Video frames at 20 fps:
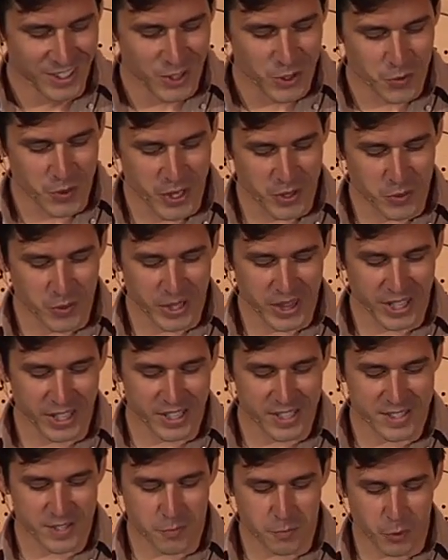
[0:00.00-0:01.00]
We
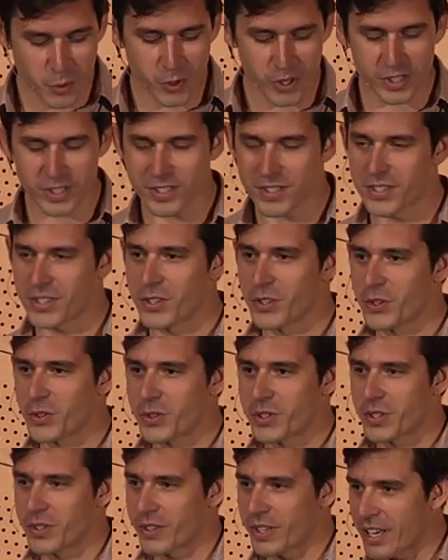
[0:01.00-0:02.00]
think it's important
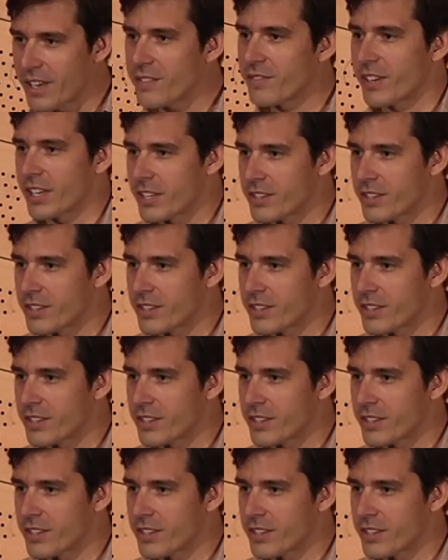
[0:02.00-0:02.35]
to give